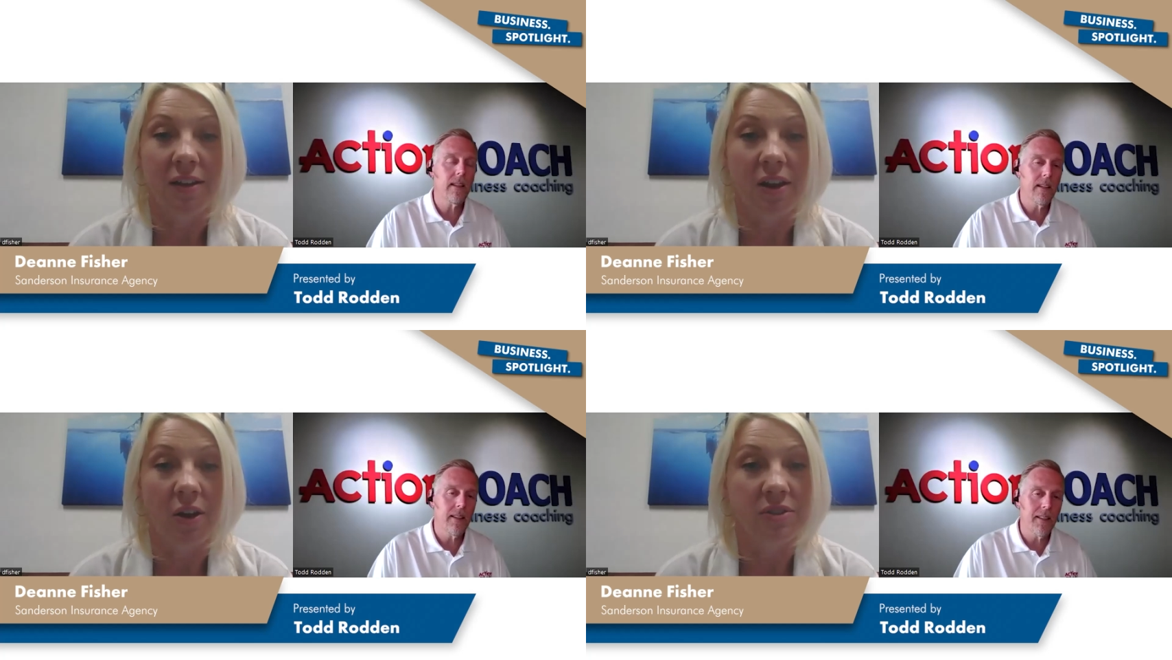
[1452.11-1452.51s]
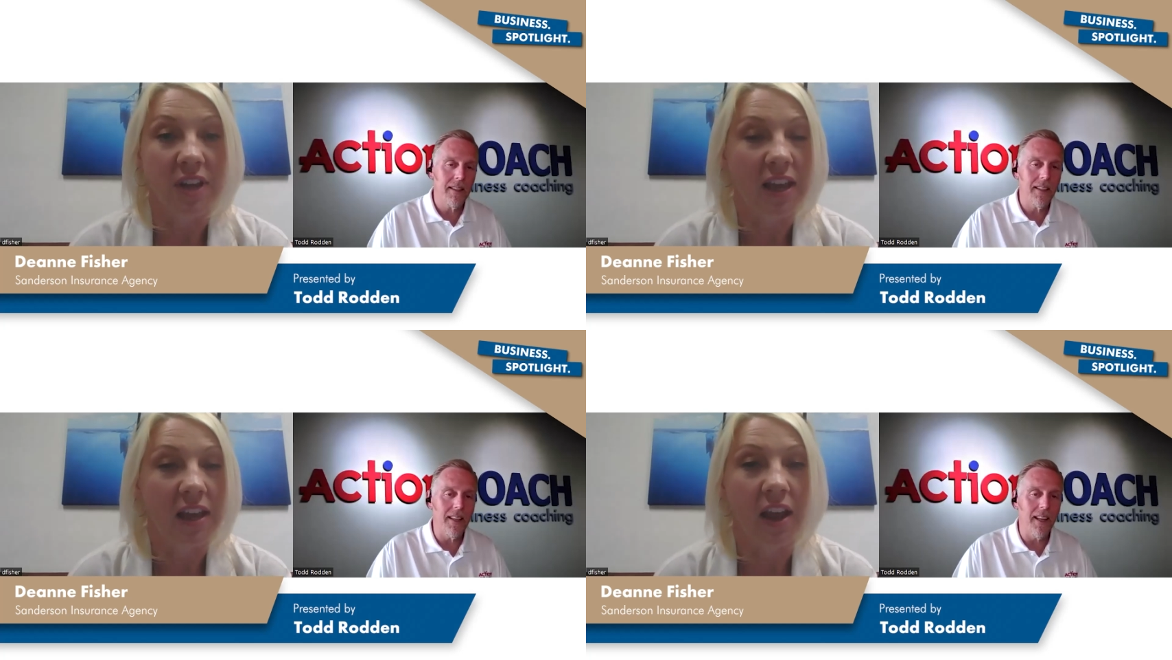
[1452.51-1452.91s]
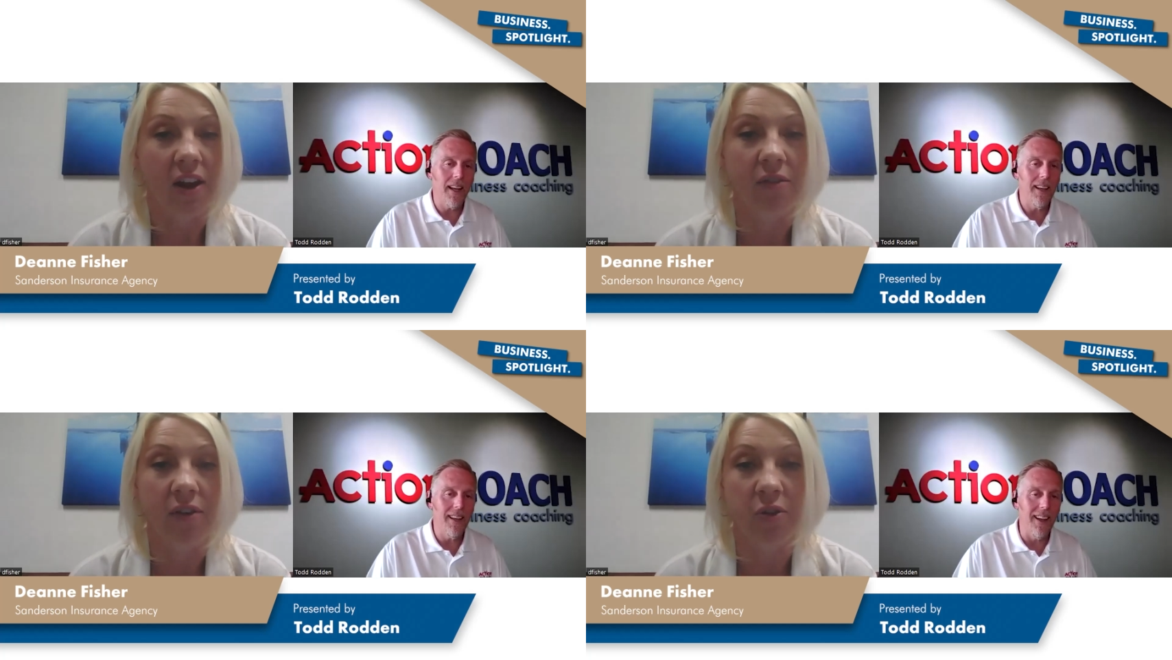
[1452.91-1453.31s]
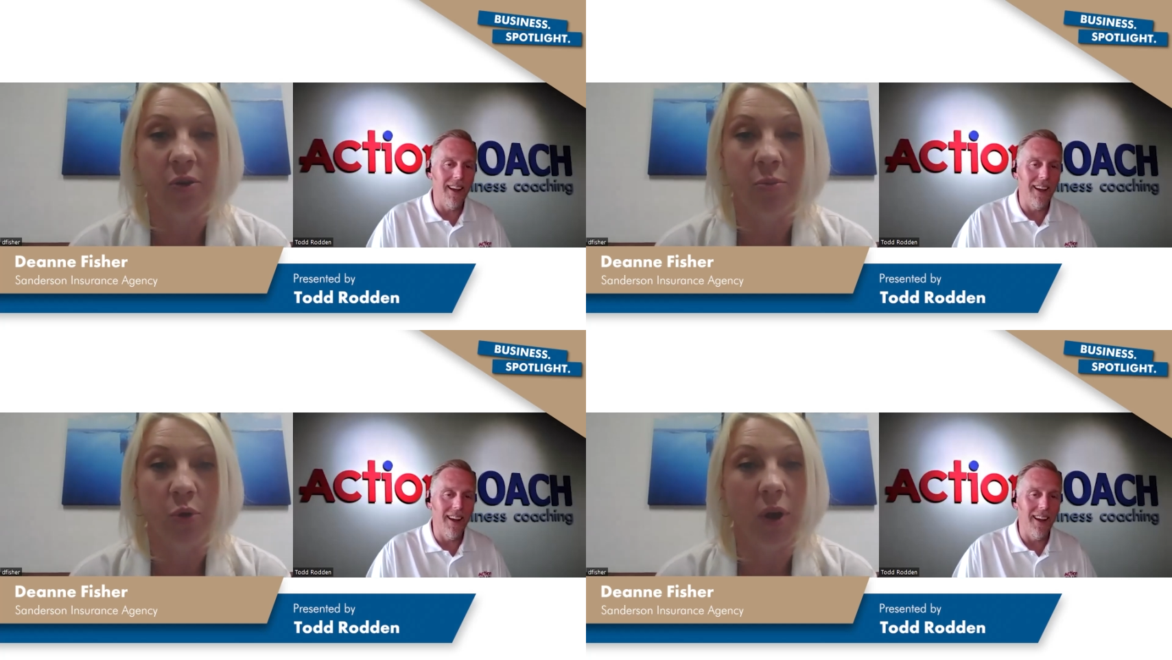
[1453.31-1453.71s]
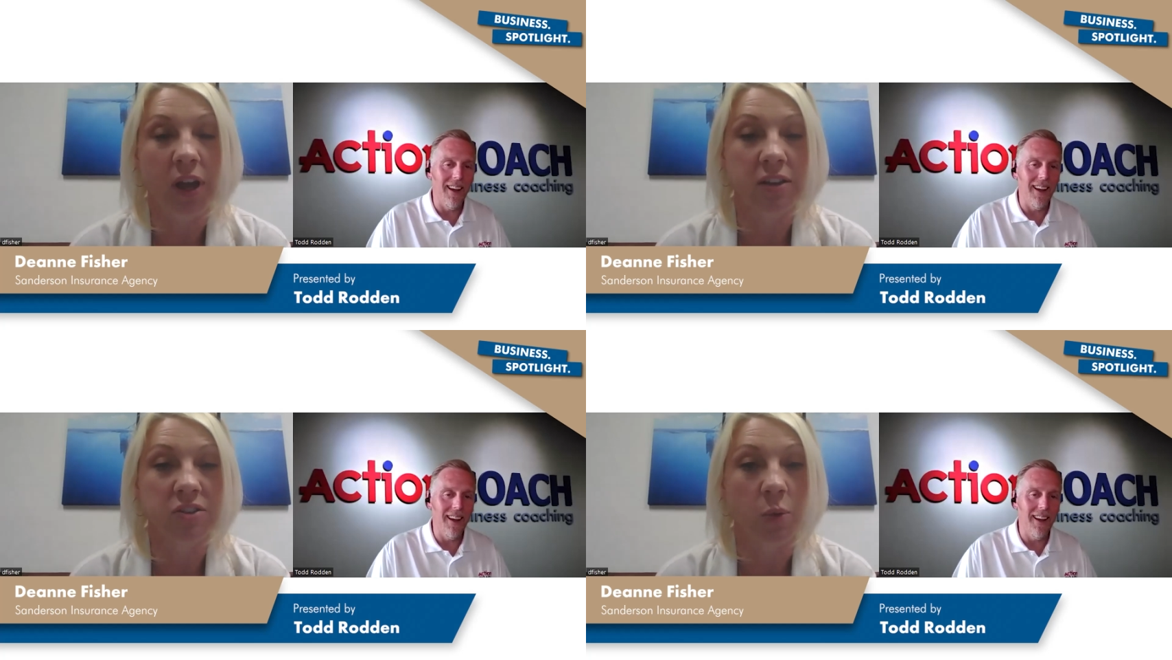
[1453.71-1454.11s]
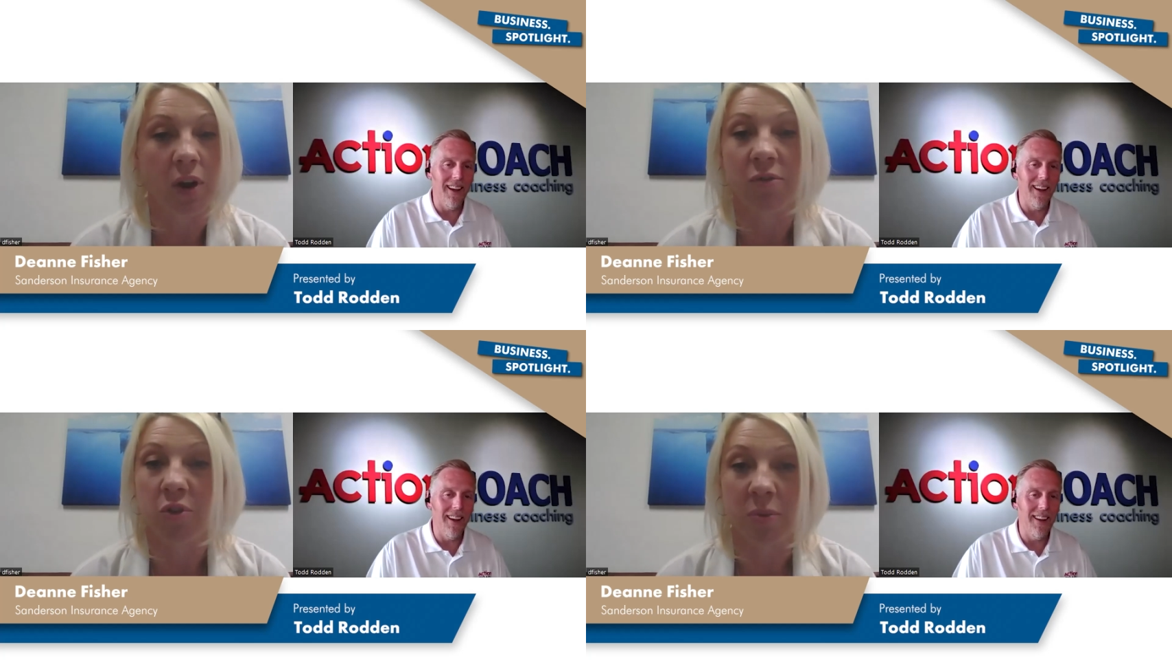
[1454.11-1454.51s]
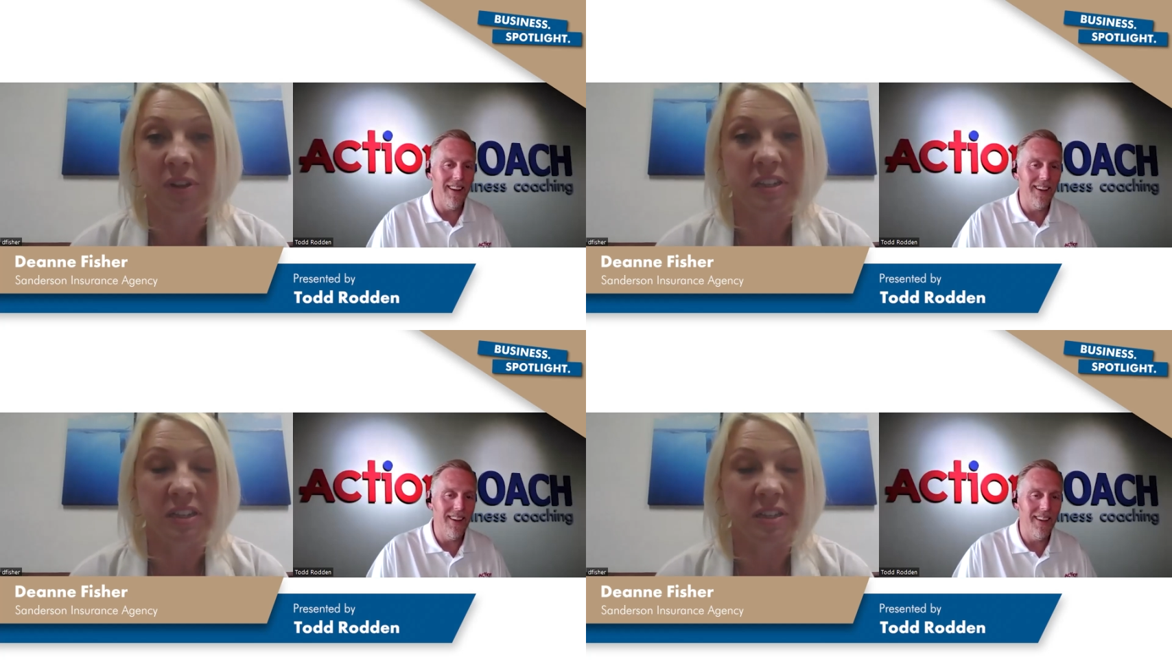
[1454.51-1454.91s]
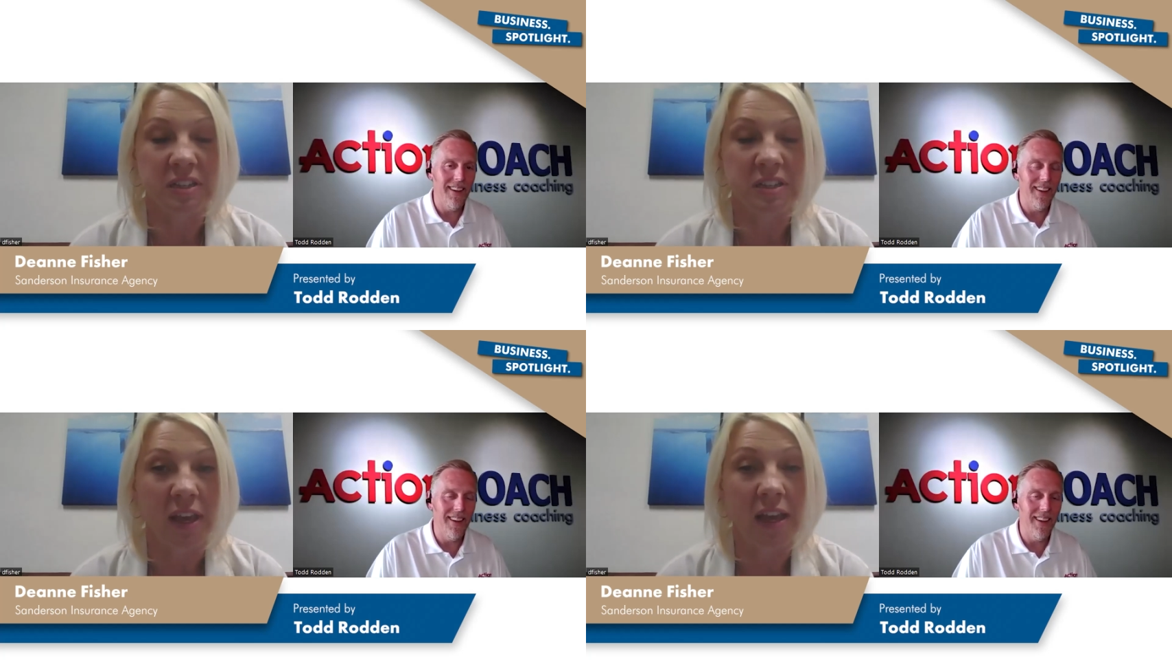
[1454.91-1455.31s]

Speaker 1: you know, taking care of other employees or whatever their business might